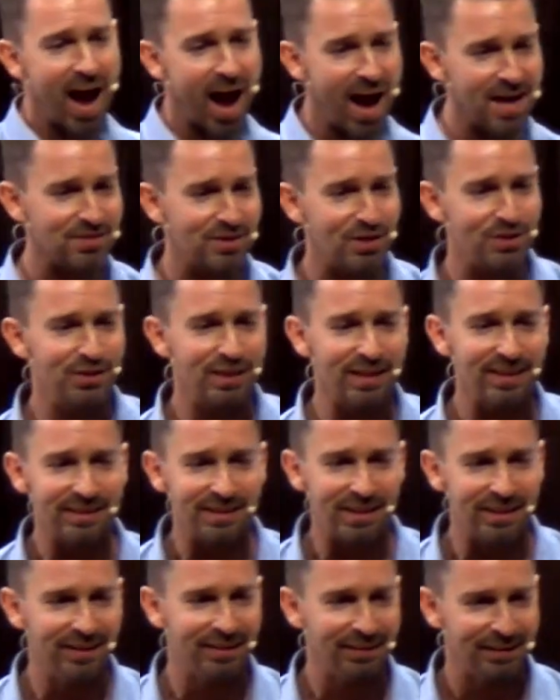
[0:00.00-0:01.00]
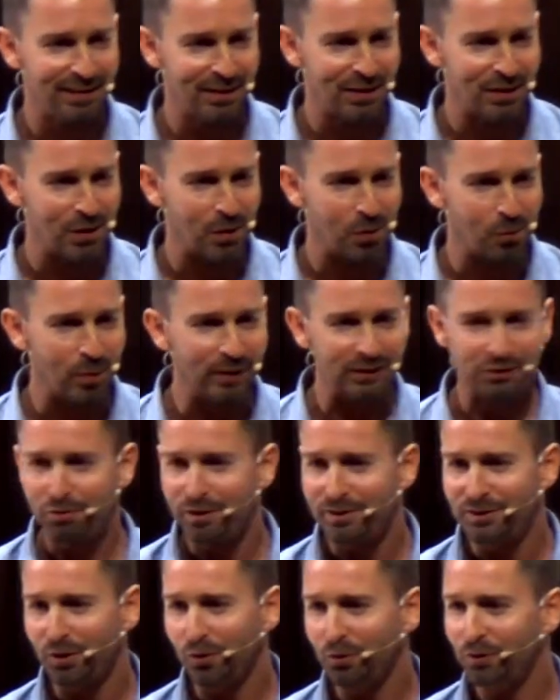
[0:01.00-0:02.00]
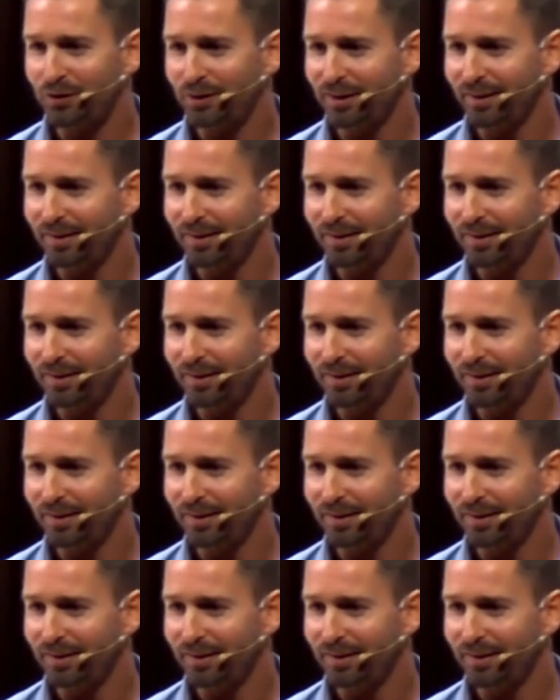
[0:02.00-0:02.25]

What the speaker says: and a D. Which result